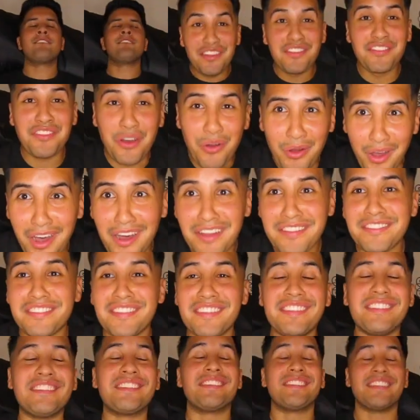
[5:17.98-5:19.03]
So onto
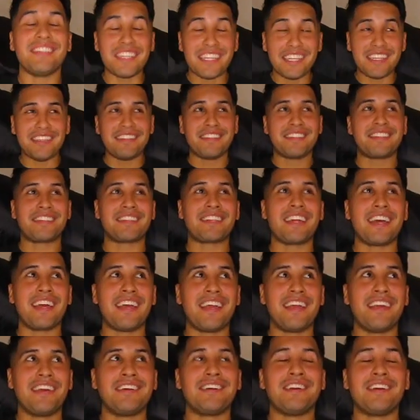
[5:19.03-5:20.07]
the seats.
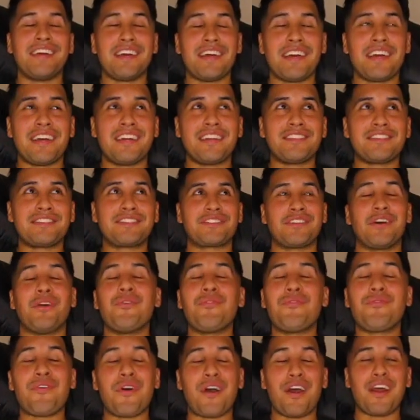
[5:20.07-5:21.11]

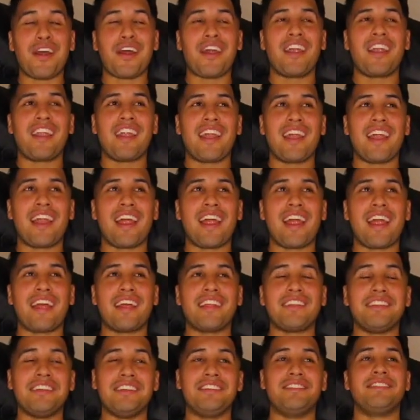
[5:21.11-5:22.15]
So far,
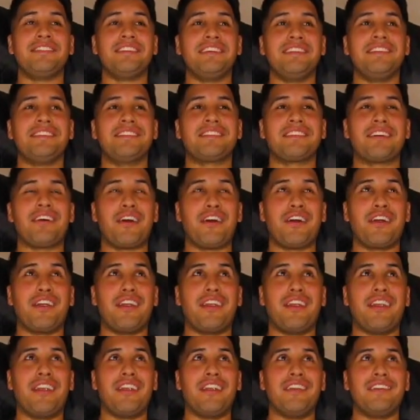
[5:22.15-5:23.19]
these seats
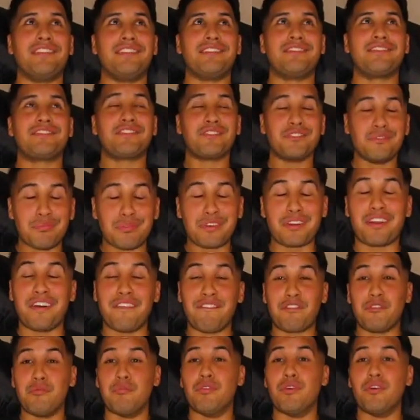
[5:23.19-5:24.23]
are super
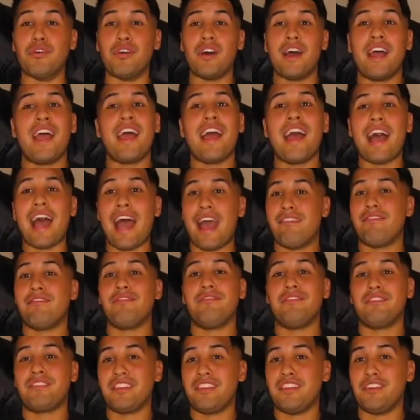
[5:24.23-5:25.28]
comfortable. I haven't
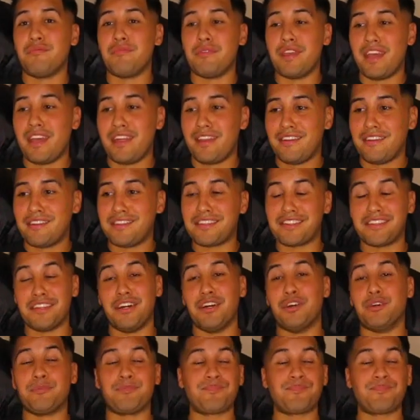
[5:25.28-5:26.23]
even seen them yet, so